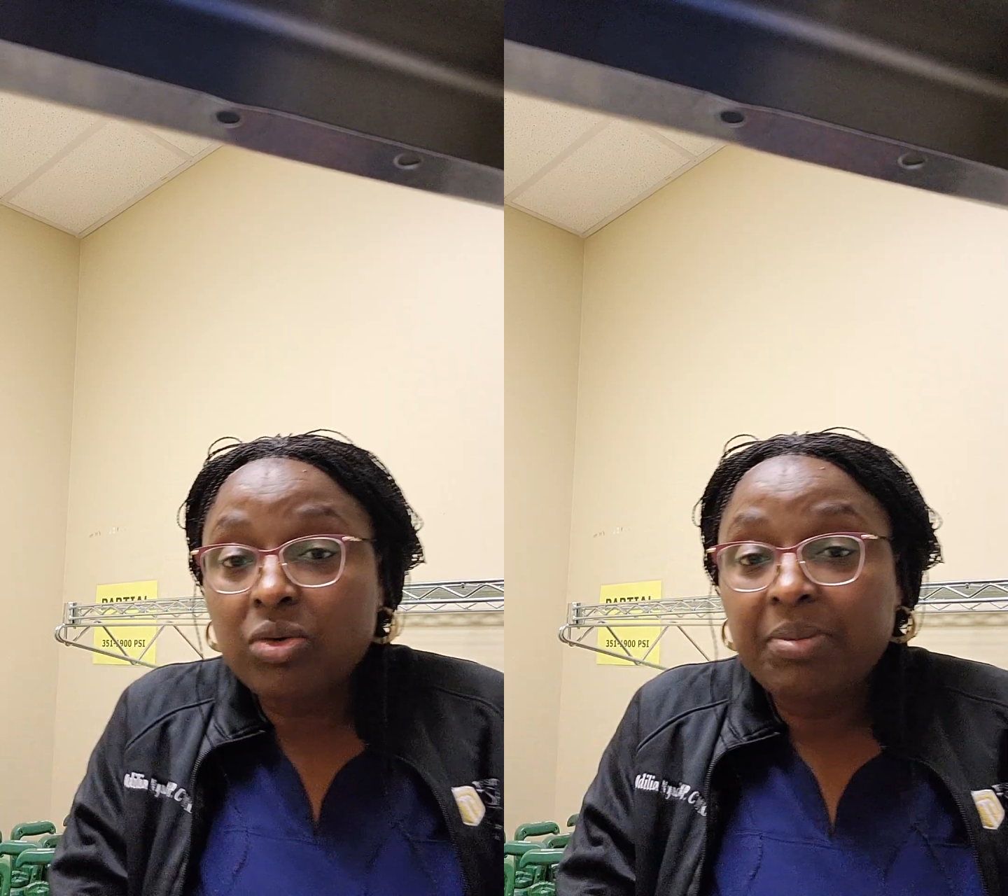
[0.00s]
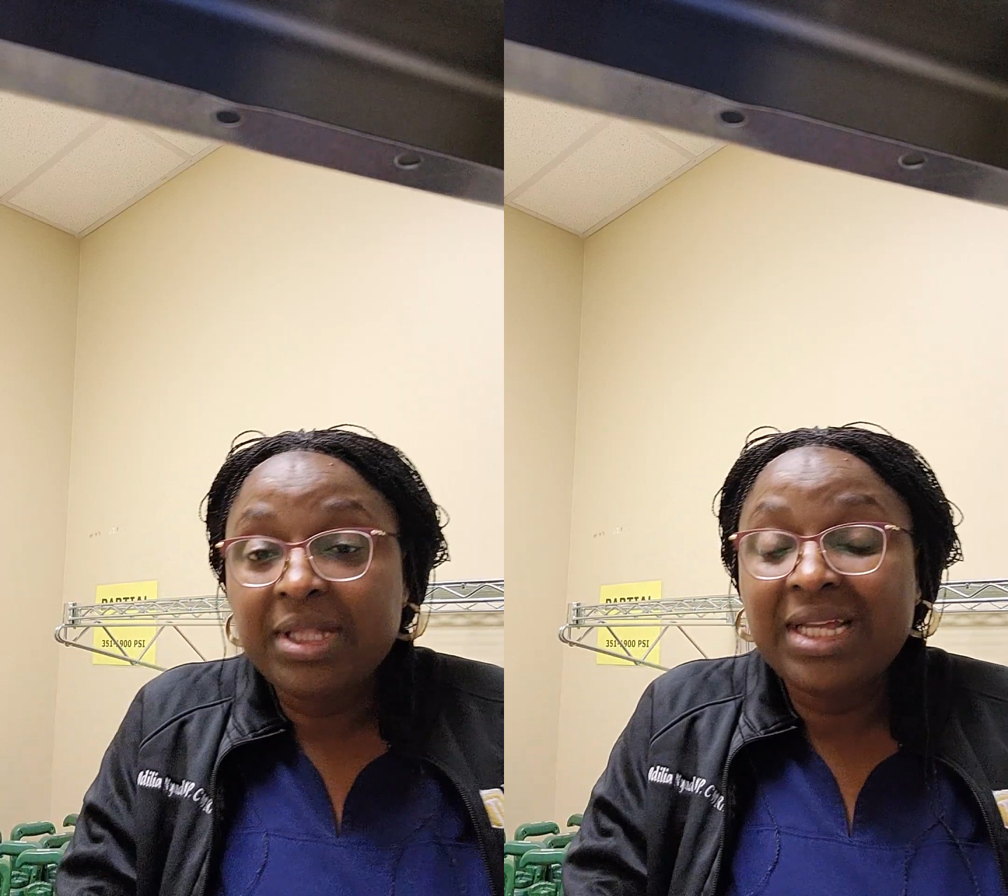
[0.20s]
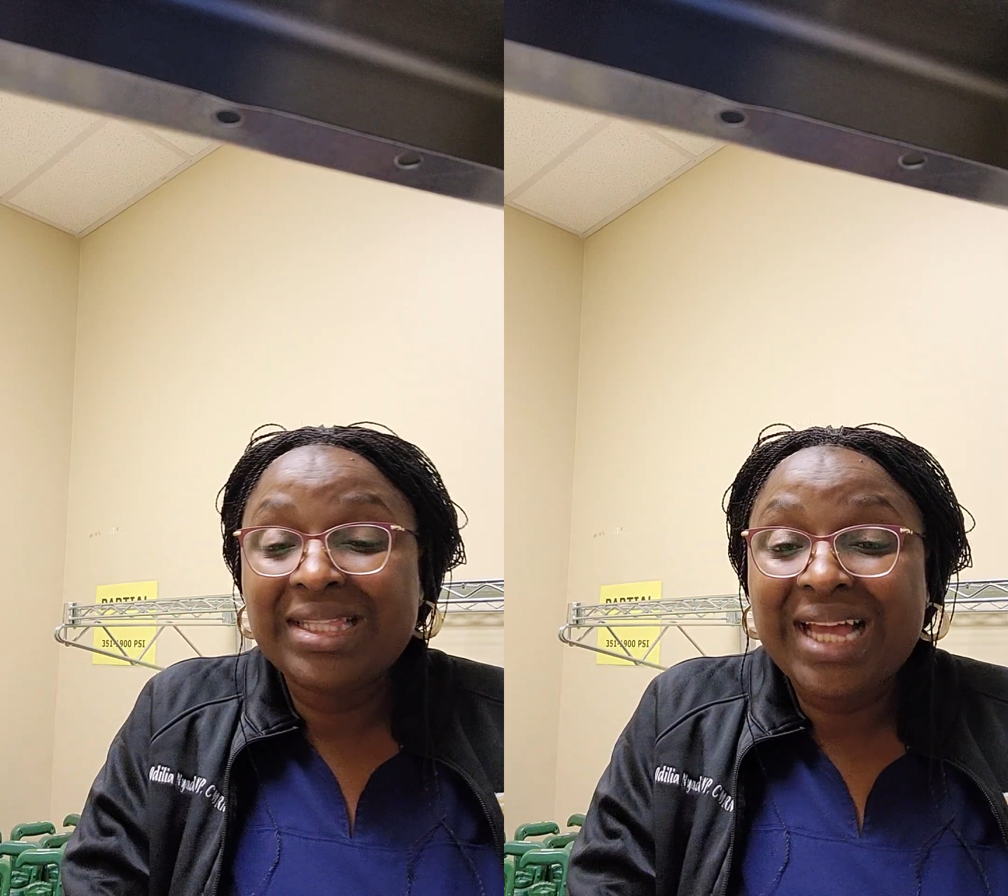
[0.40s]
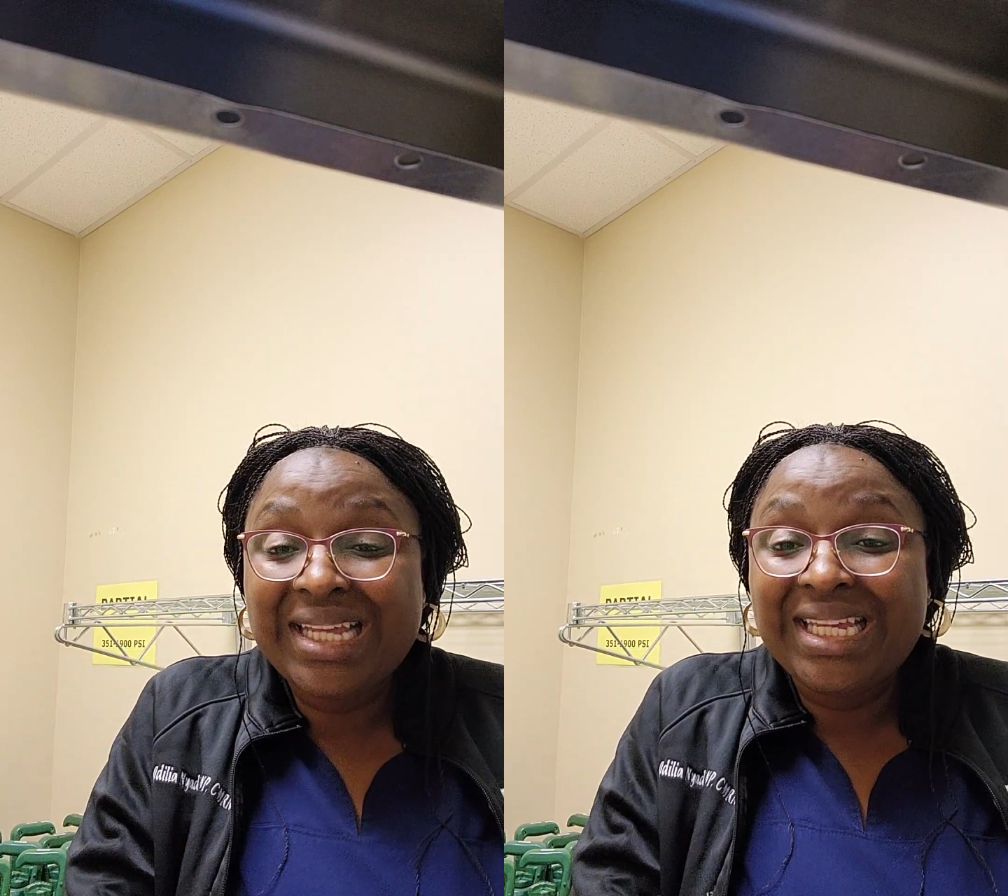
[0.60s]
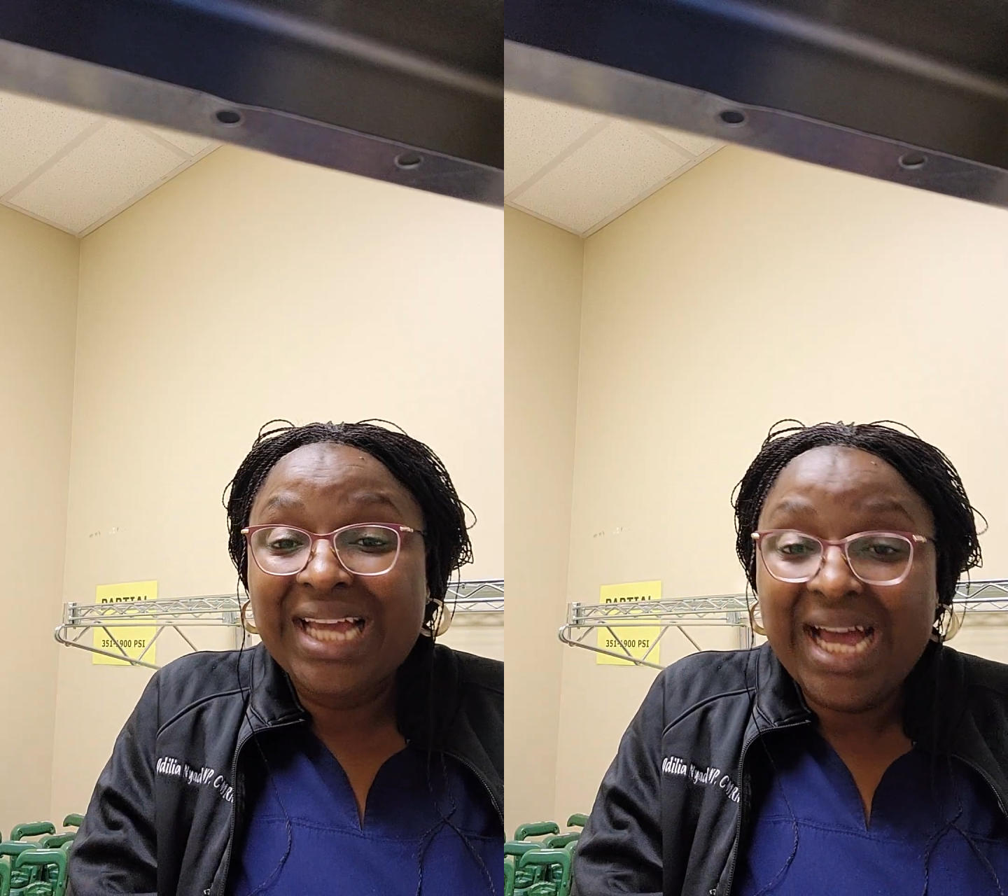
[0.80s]
but they're
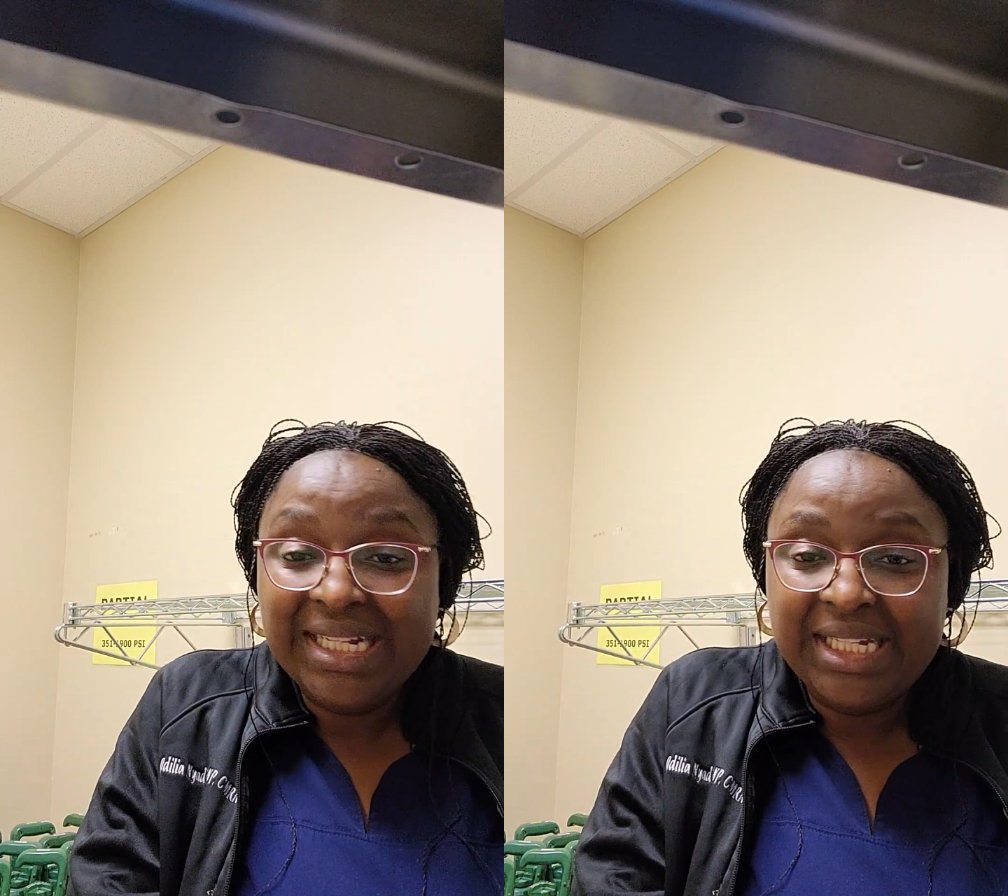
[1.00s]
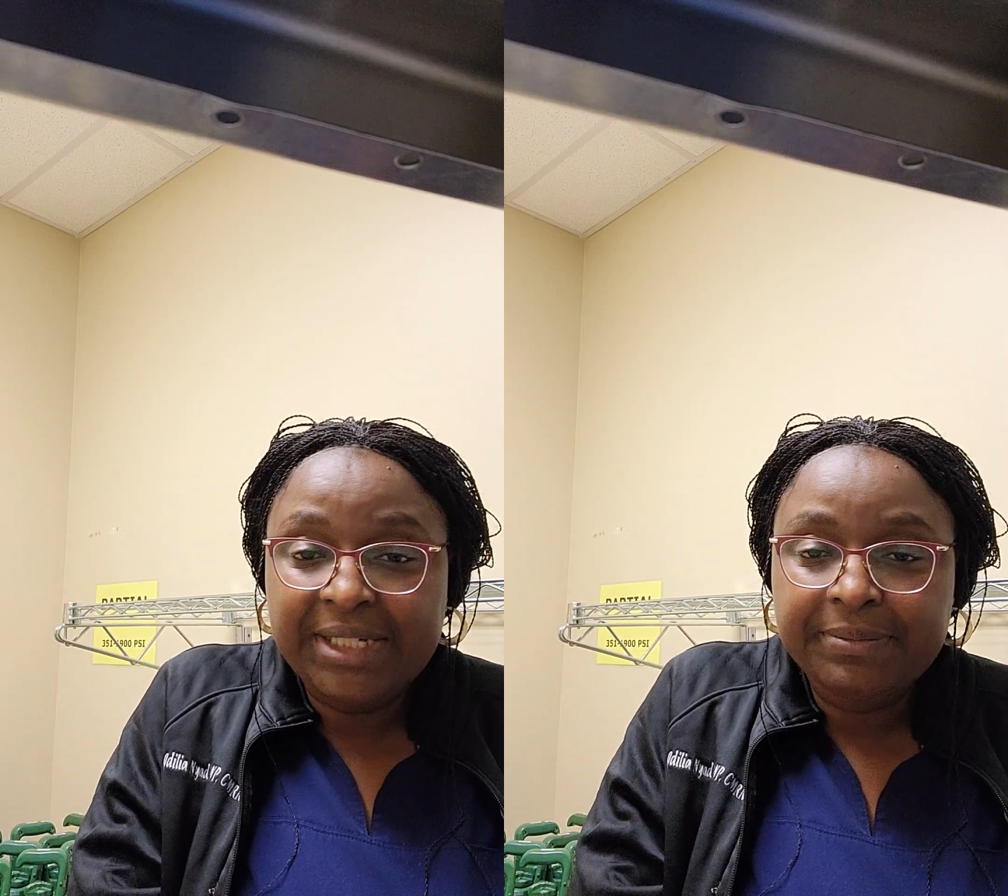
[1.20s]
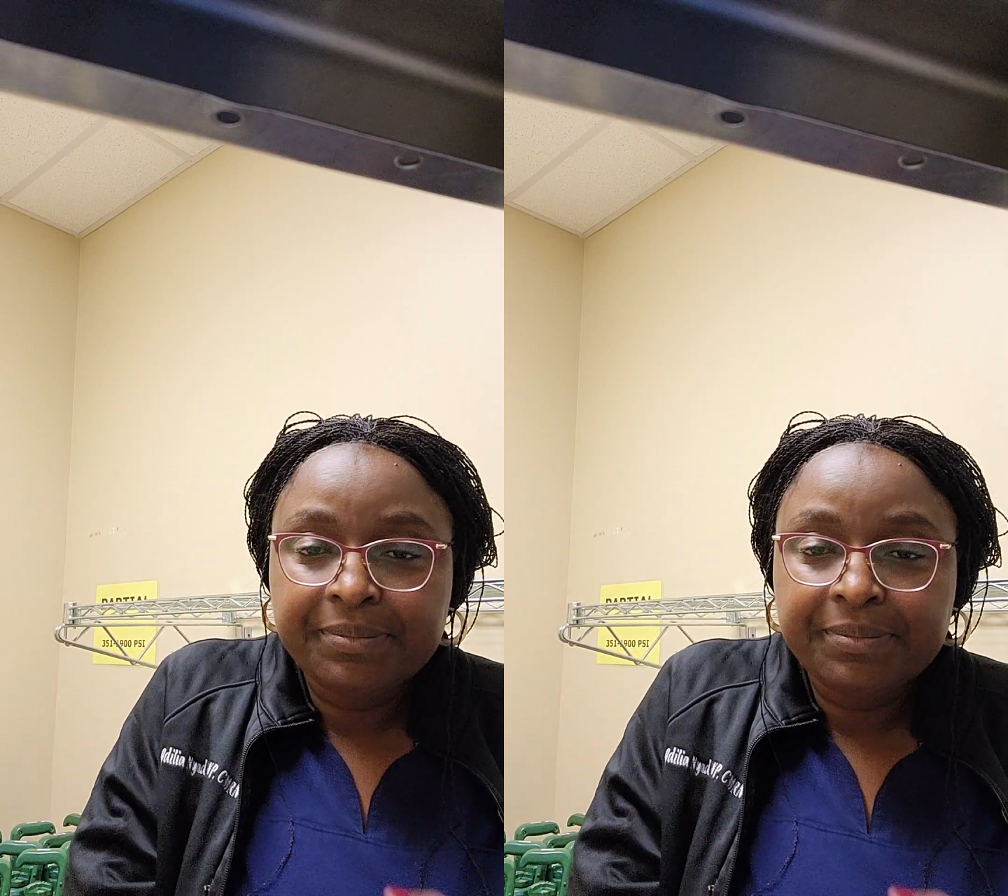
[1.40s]
tachycardic.